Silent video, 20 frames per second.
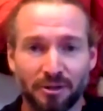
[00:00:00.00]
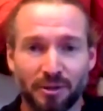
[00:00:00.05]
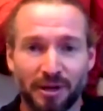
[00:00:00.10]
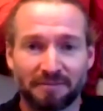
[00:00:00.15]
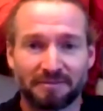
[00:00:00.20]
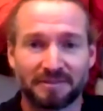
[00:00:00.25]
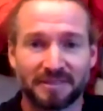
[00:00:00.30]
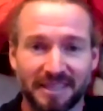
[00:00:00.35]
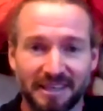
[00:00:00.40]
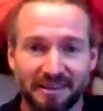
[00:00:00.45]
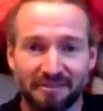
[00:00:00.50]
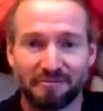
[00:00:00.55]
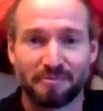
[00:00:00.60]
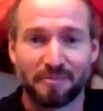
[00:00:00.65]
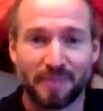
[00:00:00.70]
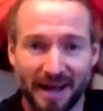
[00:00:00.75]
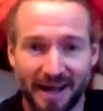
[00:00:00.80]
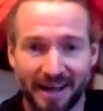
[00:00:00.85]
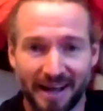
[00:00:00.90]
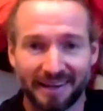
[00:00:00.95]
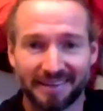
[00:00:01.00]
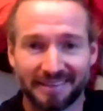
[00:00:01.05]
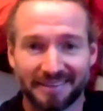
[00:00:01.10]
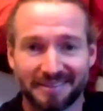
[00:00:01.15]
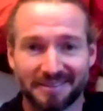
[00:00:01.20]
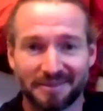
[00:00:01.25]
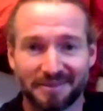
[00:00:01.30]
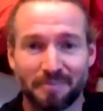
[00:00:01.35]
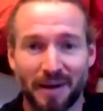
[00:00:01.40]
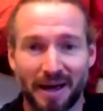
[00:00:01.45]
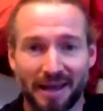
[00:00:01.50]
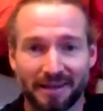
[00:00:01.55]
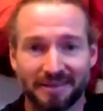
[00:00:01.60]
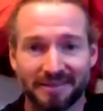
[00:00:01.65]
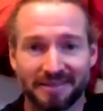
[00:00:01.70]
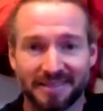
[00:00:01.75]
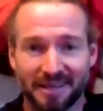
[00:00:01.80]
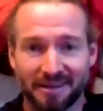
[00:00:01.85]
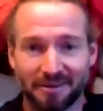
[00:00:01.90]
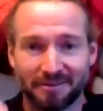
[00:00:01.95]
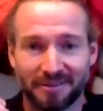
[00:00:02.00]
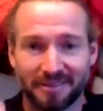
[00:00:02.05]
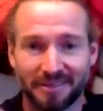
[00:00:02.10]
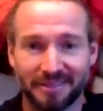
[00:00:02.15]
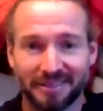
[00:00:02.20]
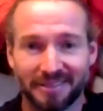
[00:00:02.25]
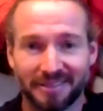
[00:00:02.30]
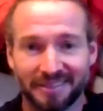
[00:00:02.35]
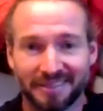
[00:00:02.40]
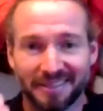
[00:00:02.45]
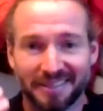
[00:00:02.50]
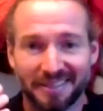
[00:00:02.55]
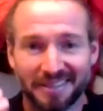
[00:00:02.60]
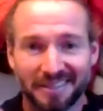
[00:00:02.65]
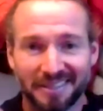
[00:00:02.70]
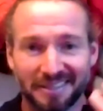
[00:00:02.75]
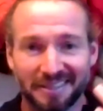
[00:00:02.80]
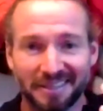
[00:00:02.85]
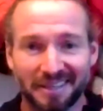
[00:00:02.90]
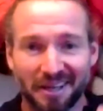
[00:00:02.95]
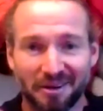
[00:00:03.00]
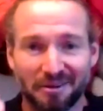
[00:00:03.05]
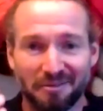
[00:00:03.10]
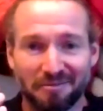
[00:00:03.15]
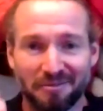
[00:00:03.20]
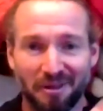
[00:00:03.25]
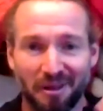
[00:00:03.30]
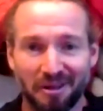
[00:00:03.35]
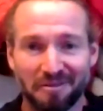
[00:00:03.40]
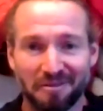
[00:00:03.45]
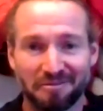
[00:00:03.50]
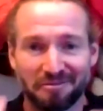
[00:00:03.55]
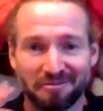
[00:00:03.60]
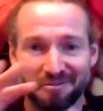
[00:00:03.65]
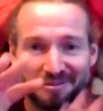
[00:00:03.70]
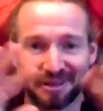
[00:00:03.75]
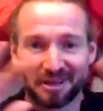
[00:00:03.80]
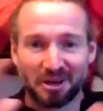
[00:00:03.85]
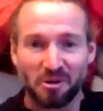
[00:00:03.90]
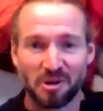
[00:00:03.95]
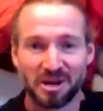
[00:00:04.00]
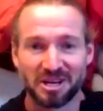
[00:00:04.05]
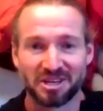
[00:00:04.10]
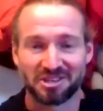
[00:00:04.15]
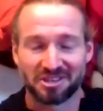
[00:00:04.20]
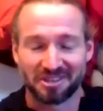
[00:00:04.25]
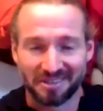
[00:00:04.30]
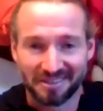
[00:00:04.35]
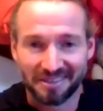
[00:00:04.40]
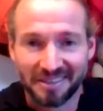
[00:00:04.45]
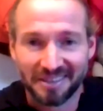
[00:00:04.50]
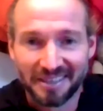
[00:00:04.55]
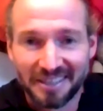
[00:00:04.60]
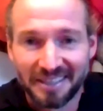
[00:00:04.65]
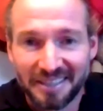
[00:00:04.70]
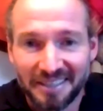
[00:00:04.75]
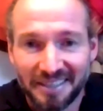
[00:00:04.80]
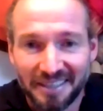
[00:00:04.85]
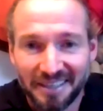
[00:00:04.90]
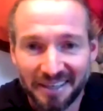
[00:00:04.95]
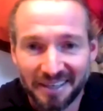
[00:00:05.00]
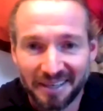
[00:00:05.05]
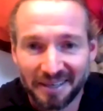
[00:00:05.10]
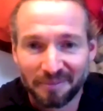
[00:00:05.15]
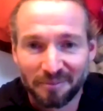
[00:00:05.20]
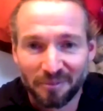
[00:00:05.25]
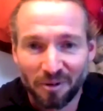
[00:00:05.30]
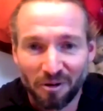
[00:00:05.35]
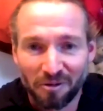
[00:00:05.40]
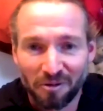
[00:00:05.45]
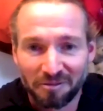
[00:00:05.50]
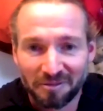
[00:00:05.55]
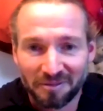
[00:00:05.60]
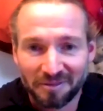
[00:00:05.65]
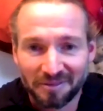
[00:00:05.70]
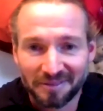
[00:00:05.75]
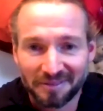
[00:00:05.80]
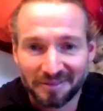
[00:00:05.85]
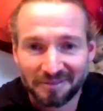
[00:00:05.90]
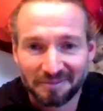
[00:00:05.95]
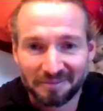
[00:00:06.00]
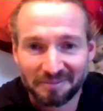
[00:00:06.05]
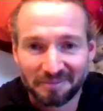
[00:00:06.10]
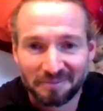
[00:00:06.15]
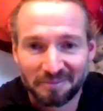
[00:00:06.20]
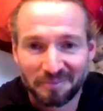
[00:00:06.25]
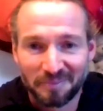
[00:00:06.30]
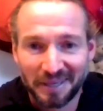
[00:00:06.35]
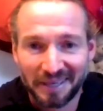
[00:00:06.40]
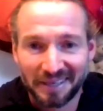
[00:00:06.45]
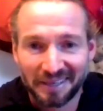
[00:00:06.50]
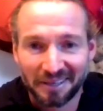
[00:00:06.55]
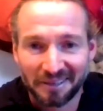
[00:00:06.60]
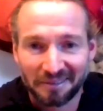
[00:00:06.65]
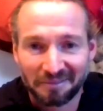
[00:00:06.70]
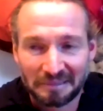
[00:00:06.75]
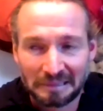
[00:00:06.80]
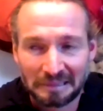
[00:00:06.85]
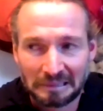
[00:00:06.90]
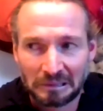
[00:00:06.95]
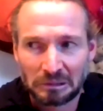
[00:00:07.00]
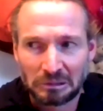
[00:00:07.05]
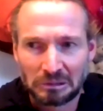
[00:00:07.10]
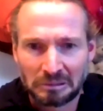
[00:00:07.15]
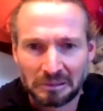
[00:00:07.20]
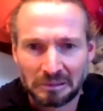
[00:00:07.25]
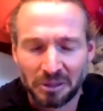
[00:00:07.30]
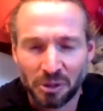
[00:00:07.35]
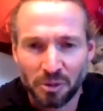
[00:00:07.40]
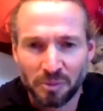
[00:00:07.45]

You have to give back to balance out the kind of life equation of being a good